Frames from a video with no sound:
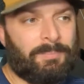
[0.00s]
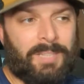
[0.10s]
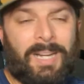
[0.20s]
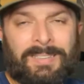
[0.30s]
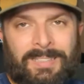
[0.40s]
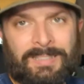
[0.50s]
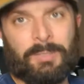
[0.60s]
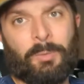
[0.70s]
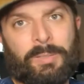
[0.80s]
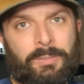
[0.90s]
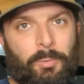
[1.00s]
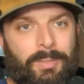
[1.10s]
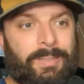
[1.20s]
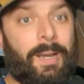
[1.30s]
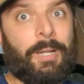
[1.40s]
Hindsight's
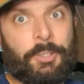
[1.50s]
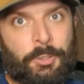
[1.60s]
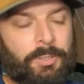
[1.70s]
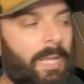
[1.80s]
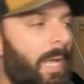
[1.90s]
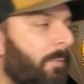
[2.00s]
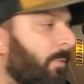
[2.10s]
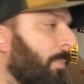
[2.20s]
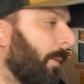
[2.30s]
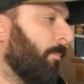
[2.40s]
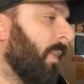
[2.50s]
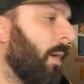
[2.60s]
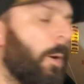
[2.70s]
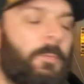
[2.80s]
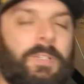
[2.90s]
2020, I should have, but
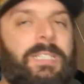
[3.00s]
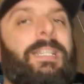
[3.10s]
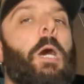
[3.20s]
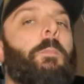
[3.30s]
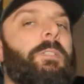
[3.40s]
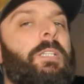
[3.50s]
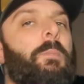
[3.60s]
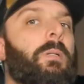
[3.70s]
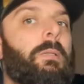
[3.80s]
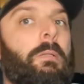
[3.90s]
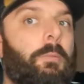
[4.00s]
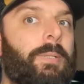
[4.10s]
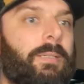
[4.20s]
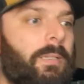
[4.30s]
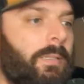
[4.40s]
hopefully this helped someone a little
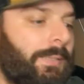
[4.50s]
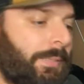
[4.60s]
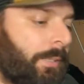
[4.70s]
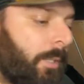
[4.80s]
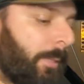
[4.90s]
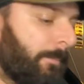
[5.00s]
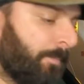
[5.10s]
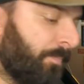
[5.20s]
bit, at least, you know what I mean?